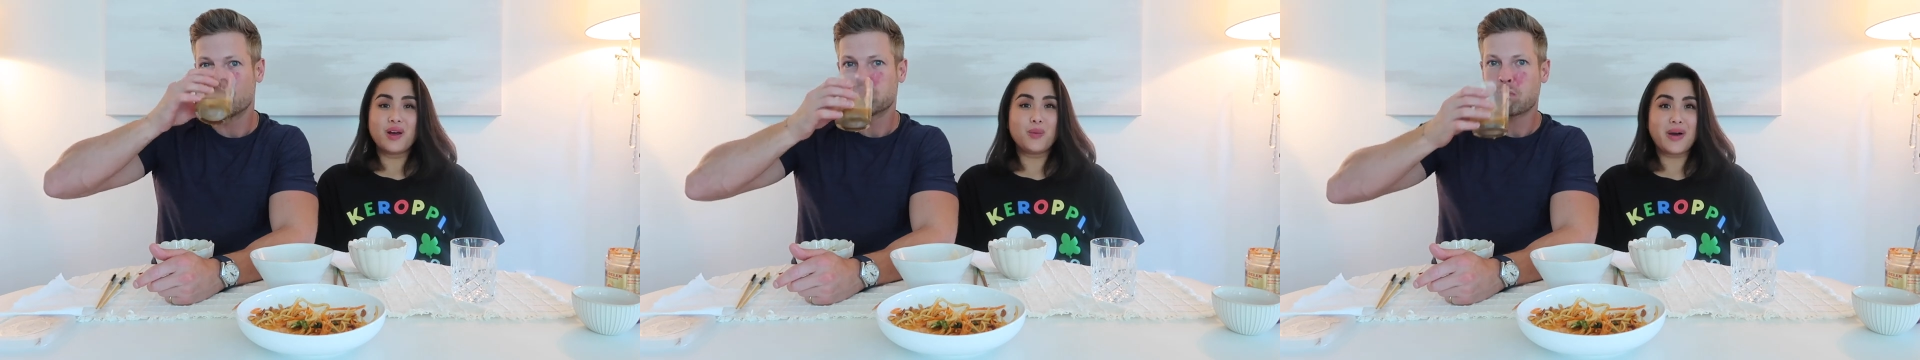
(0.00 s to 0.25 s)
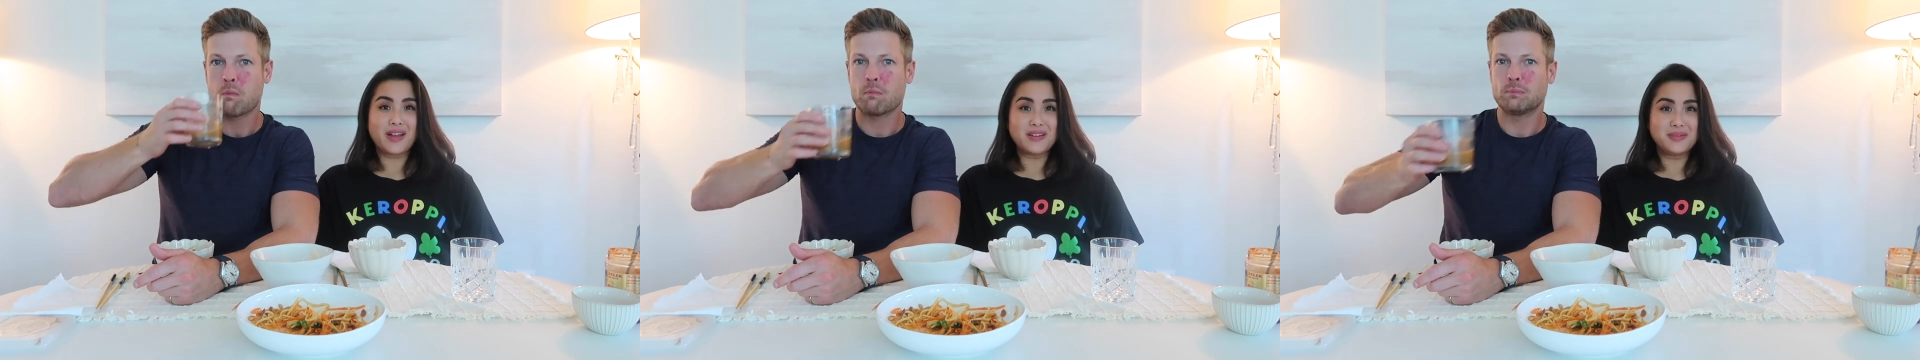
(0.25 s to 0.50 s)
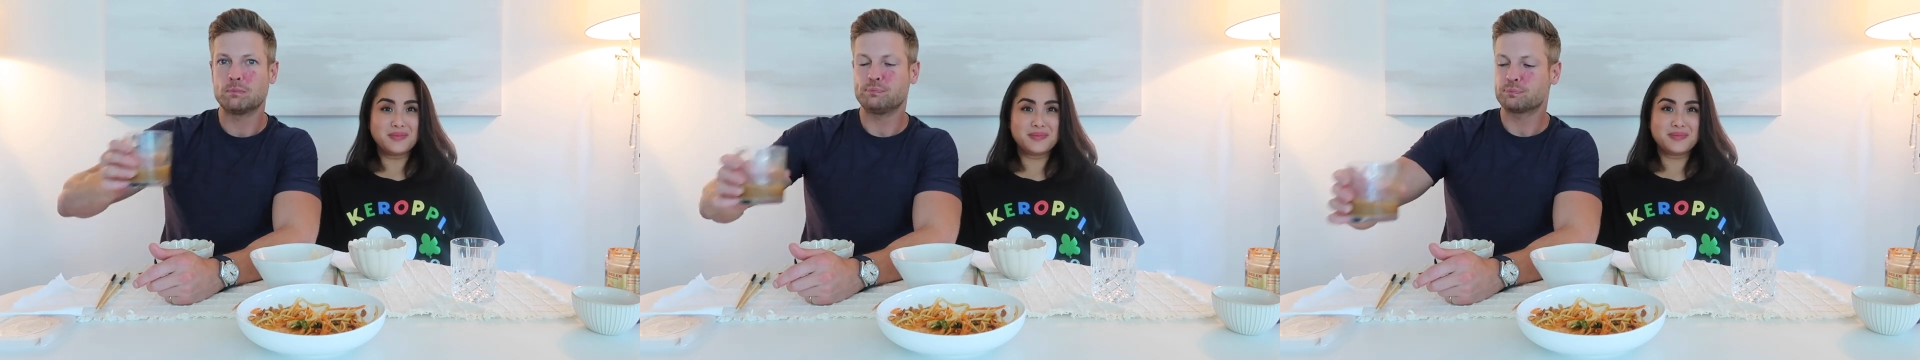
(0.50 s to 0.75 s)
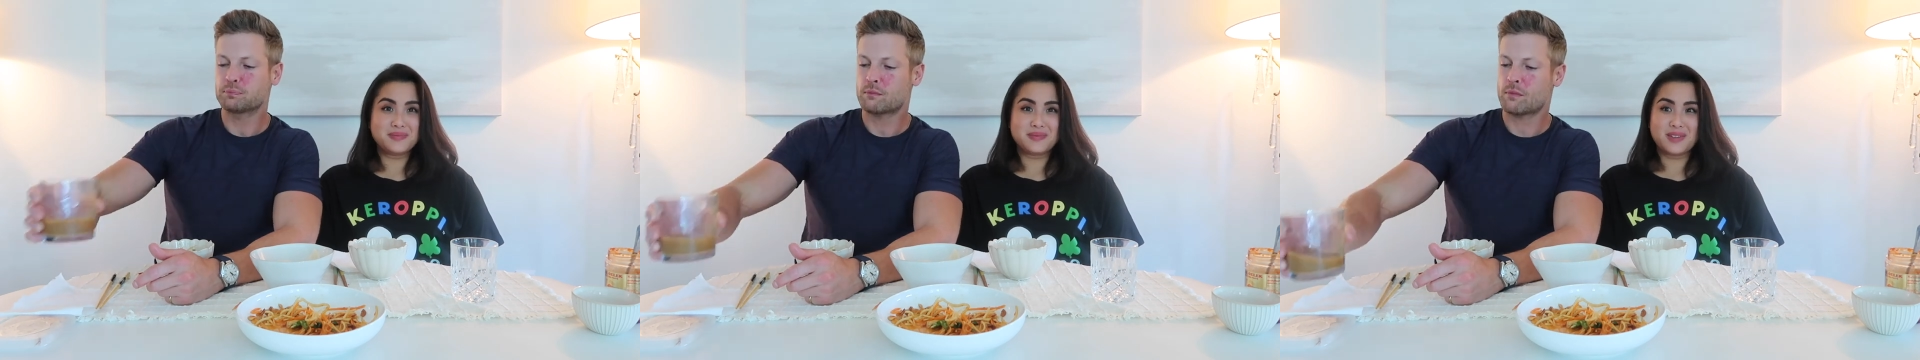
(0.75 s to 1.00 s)
Speaker 1: Well,
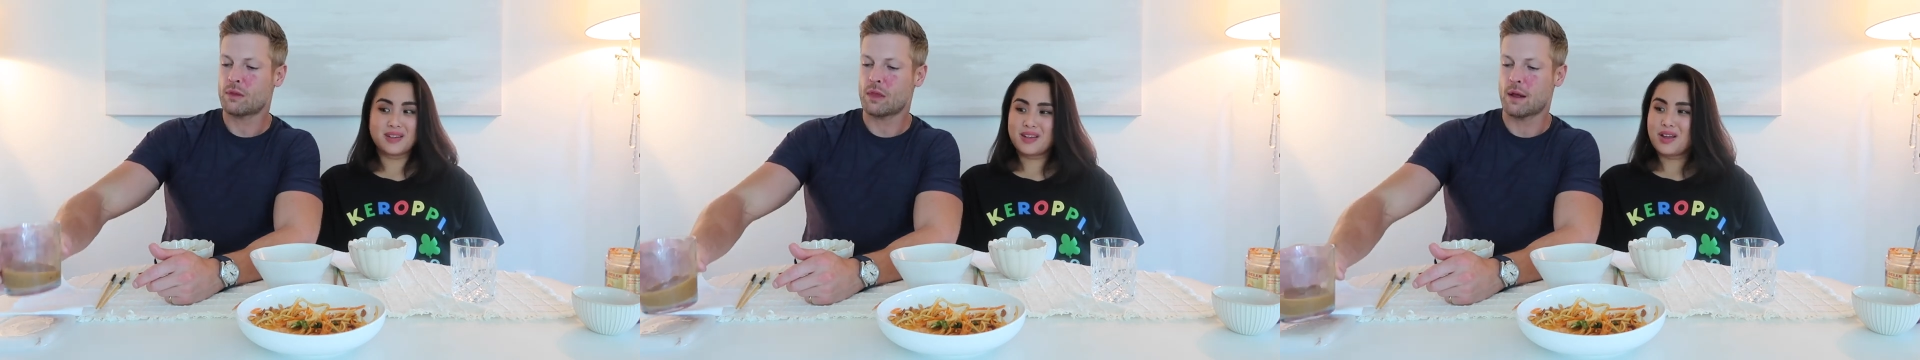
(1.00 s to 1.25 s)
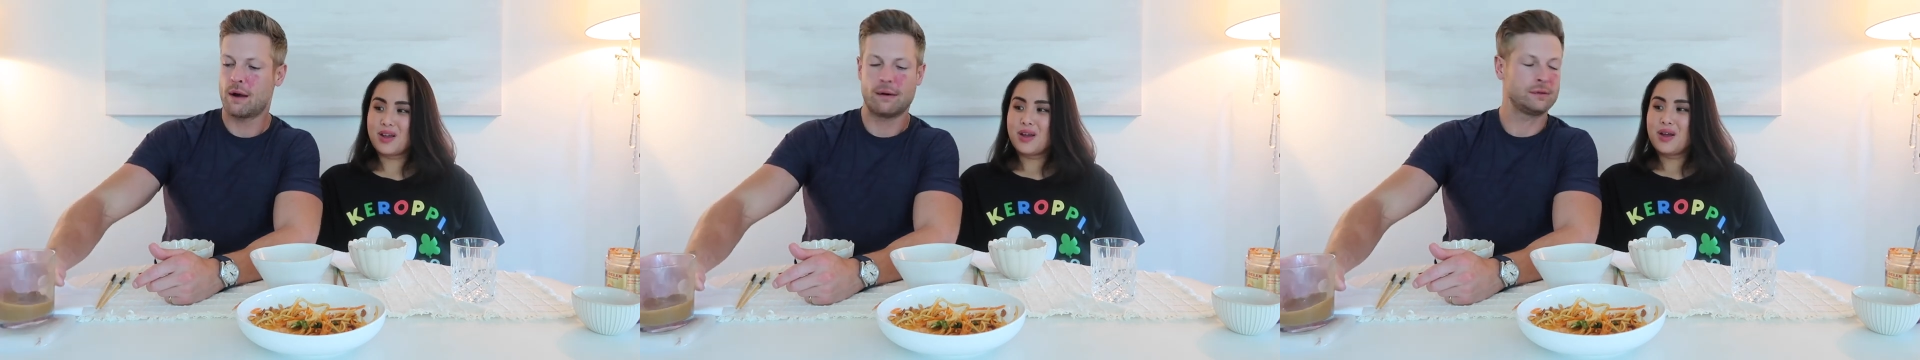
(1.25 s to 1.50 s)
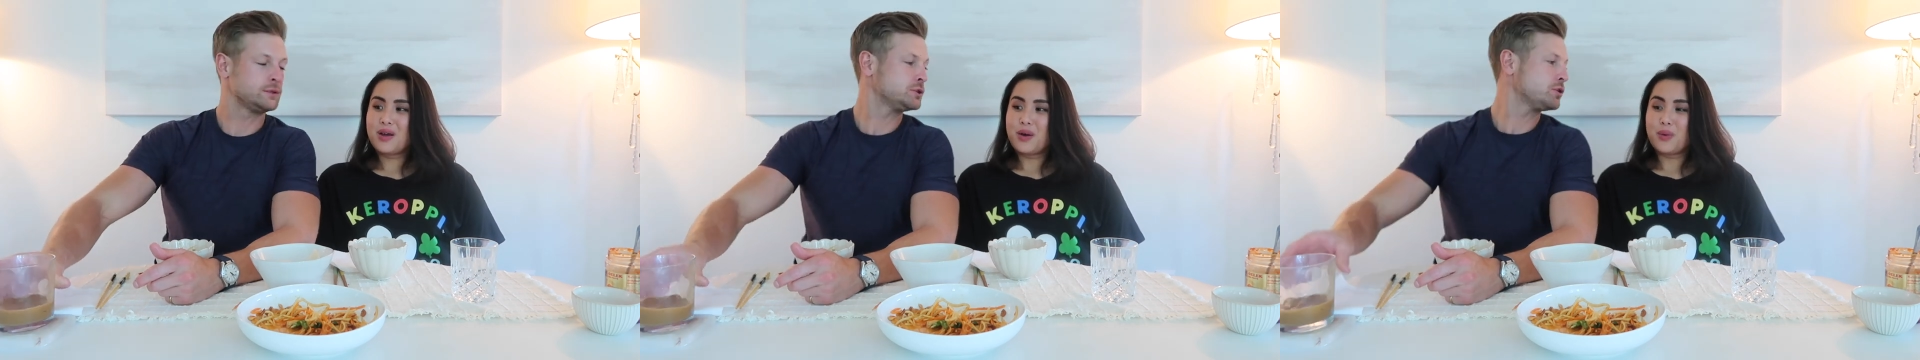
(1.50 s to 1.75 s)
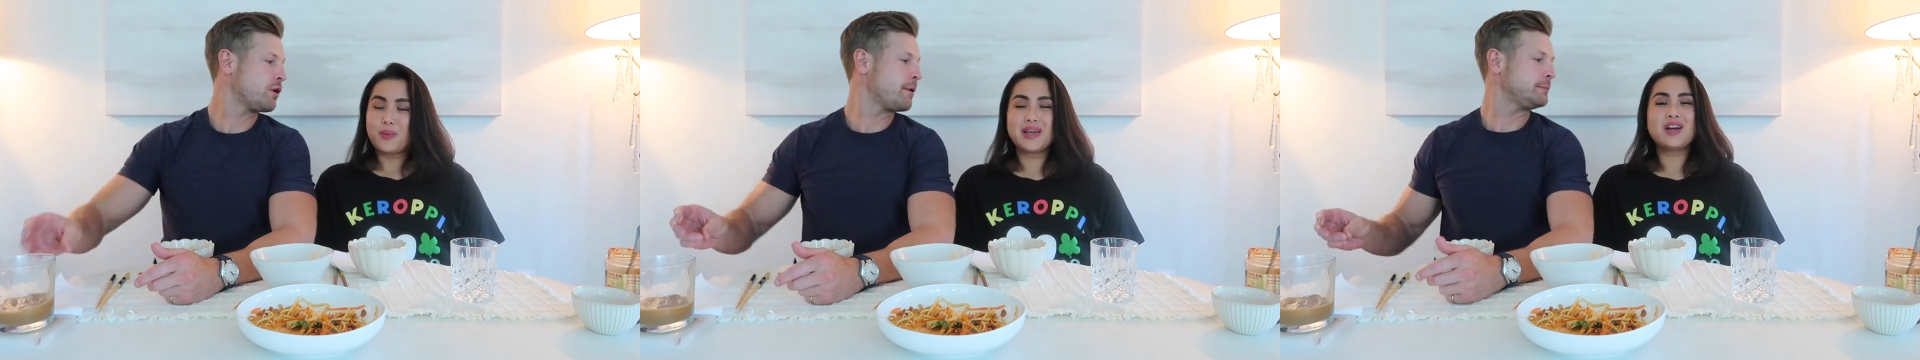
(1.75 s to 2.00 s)

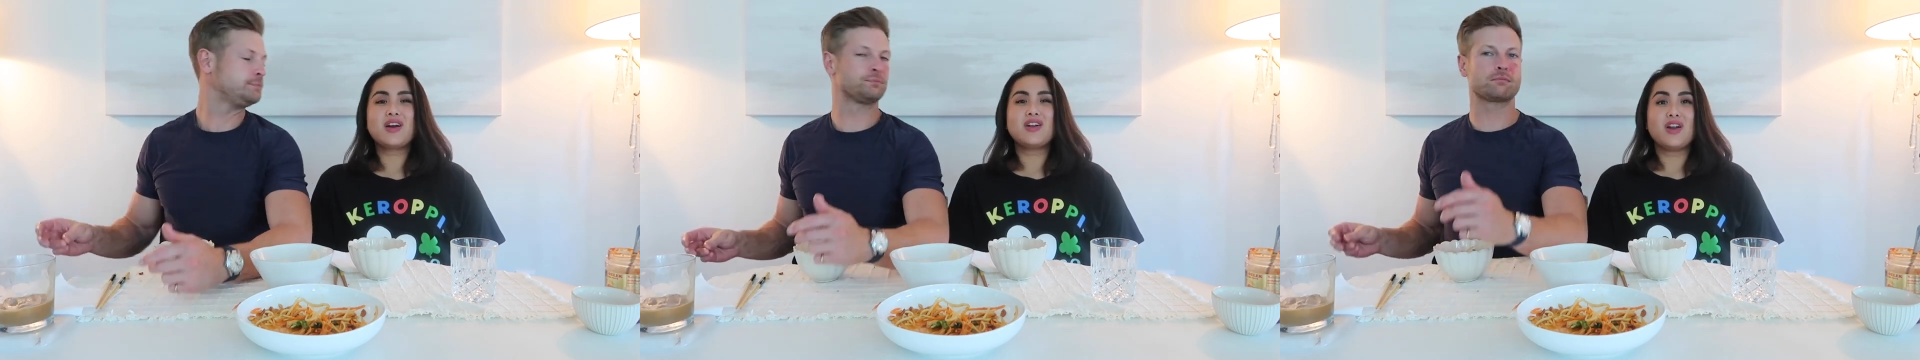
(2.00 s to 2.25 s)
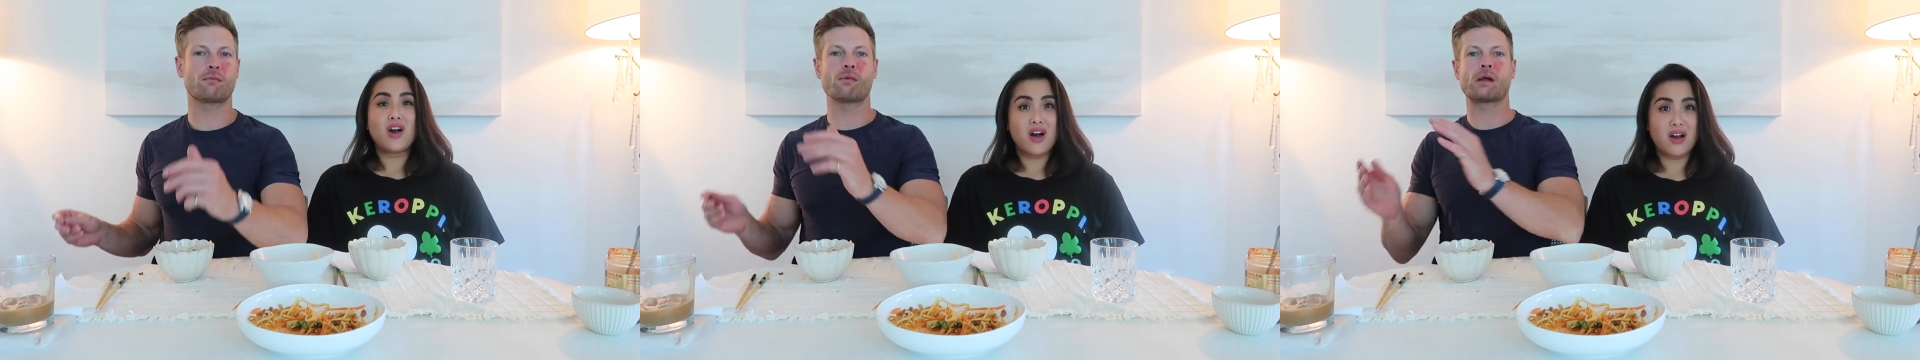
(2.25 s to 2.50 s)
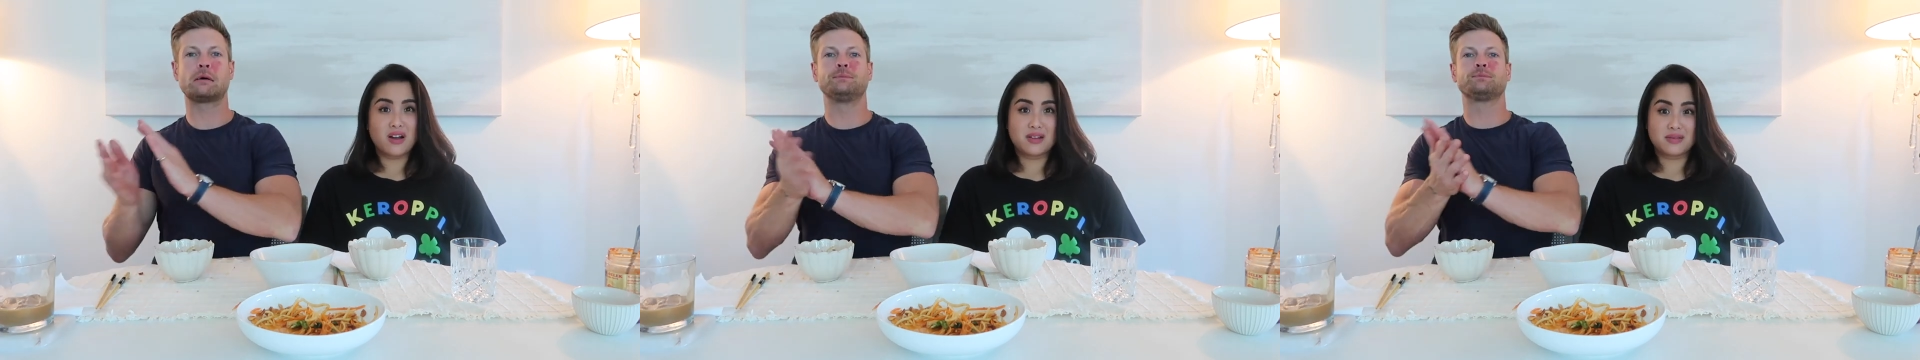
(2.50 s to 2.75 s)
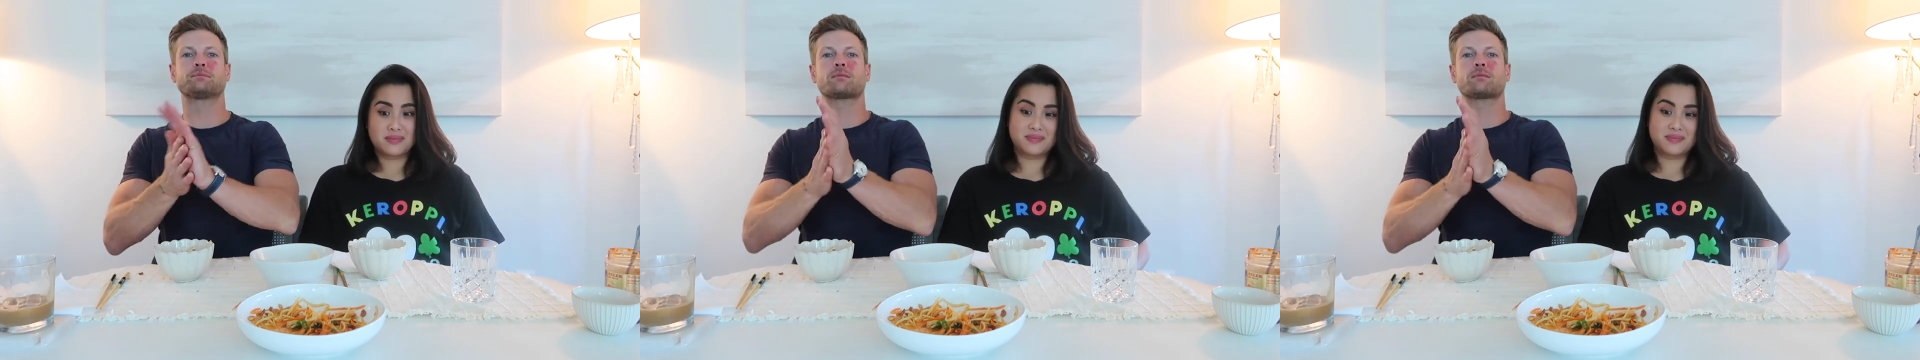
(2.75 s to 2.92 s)
we are not.